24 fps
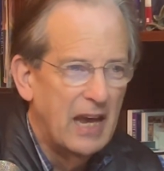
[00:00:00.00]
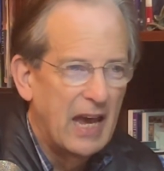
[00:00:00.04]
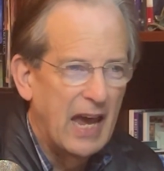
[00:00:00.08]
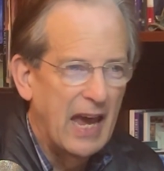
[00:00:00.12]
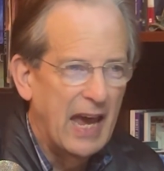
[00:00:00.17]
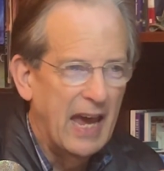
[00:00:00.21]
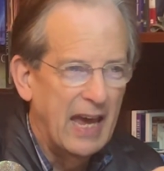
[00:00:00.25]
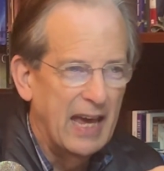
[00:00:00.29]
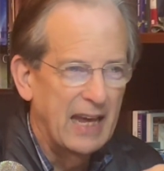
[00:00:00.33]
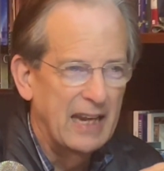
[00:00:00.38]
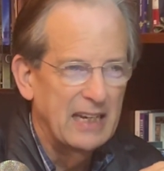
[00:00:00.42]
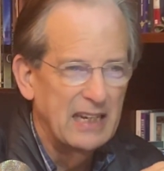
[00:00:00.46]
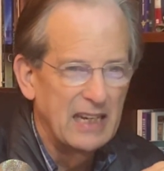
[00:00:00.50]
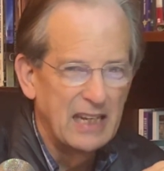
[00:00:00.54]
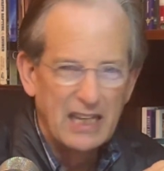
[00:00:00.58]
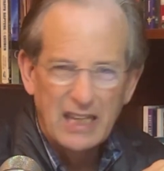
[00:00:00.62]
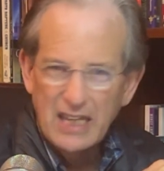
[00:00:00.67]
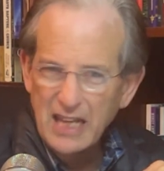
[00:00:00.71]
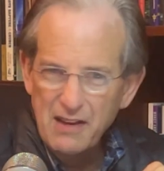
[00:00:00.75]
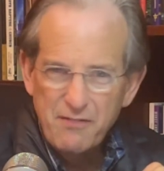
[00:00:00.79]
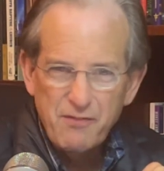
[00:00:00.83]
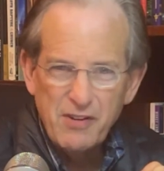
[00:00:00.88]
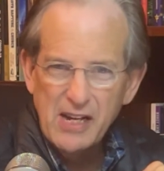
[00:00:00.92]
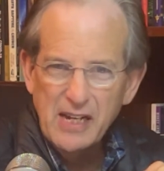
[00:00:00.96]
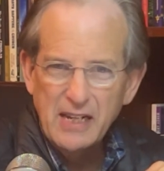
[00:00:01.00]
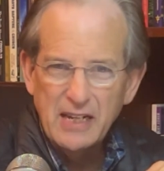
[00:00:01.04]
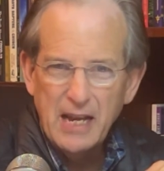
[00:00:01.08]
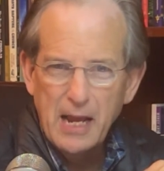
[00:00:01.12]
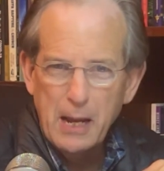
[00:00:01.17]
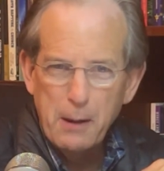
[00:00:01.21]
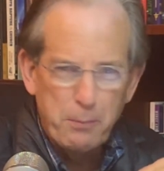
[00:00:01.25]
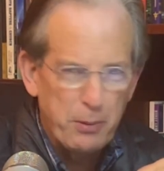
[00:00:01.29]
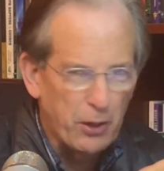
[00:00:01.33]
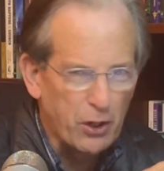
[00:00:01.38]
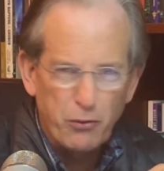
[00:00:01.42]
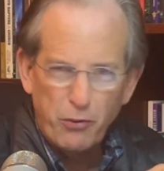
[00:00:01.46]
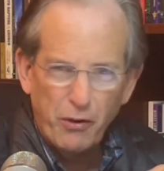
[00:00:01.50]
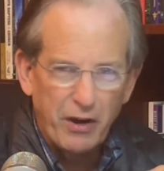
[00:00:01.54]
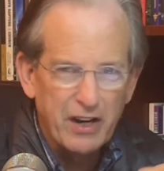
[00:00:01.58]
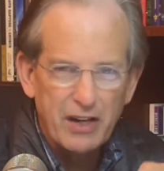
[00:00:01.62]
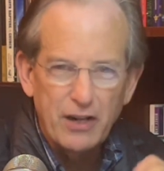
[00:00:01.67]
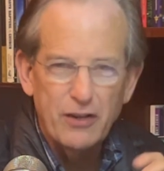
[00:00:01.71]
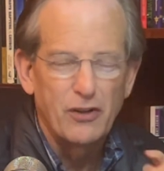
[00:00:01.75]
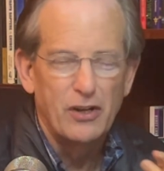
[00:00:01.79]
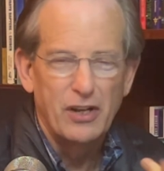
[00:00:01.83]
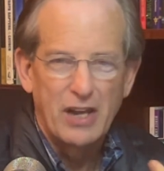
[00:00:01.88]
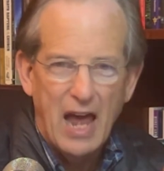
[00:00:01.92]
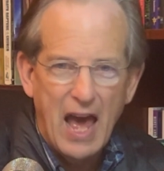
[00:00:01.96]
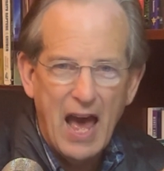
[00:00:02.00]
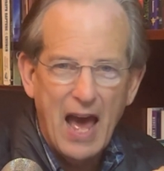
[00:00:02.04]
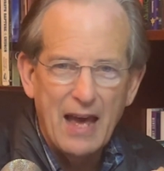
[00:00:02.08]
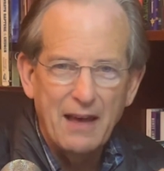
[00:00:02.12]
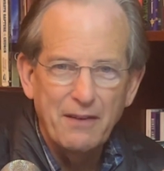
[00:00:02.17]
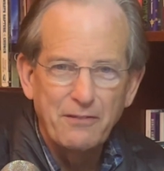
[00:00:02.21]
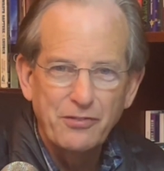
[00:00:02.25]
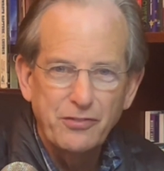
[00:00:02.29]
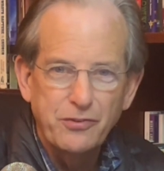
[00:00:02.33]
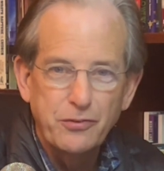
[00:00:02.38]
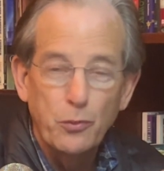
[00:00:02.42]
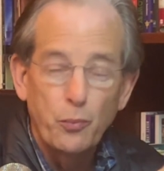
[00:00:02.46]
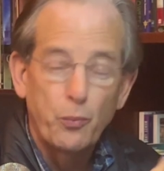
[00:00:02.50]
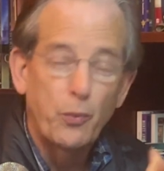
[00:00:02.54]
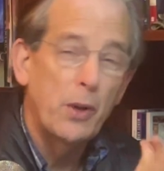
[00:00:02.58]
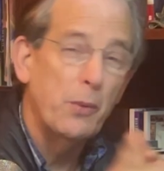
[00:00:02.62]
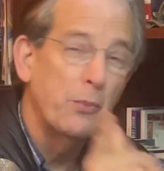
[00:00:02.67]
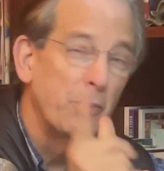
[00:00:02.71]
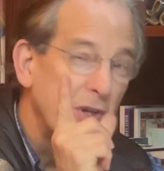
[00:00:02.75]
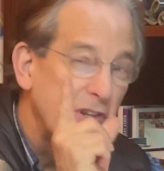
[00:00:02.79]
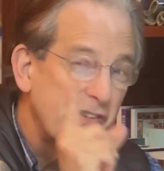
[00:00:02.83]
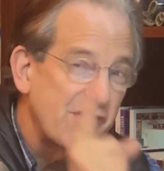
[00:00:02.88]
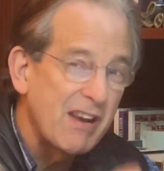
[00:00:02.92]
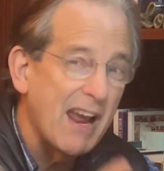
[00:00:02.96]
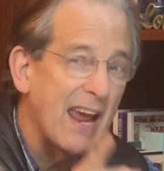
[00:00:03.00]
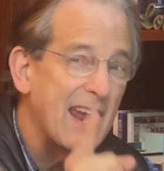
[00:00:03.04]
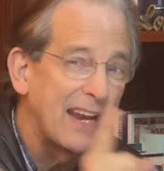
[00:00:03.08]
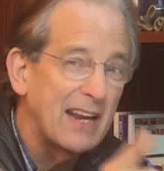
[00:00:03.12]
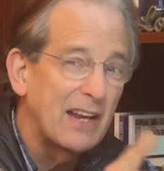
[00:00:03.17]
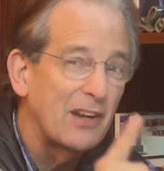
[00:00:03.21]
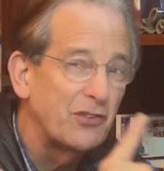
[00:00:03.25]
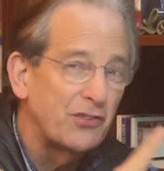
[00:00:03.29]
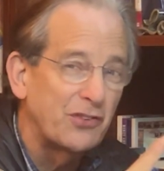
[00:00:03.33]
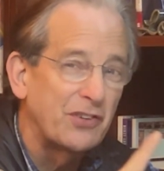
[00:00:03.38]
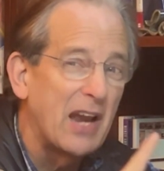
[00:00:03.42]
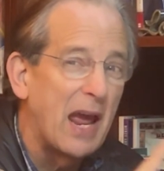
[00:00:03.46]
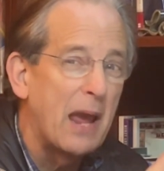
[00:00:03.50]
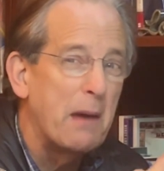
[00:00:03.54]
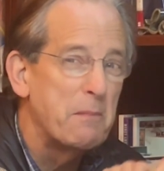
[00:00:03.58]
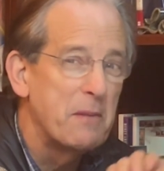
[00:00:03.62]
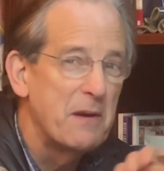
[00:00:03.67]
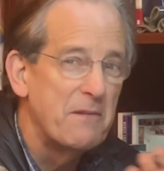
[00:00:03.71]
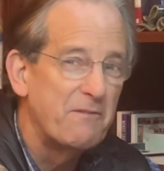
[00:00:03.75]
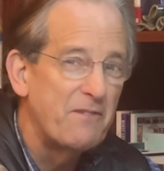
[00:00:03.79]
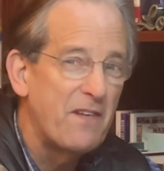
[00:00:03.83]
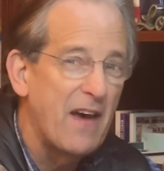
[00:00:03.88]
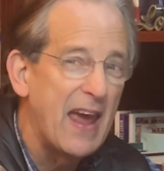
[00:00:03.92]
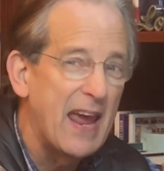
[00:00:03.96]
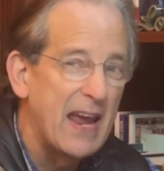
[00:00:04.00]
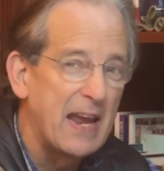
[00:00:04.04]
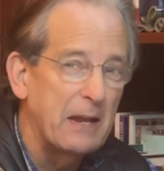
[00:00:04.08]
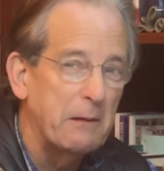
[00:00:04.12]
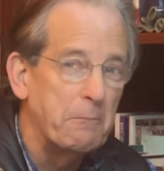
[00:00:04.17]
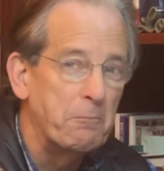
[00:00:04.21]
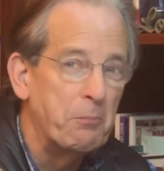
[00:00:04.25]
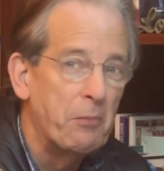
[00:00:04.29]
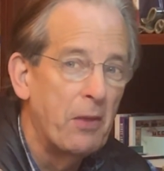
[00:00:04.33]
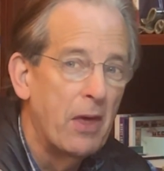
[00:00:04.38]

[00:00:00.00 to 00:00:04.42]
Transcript: and living hypocritical lives, we would take his name in vain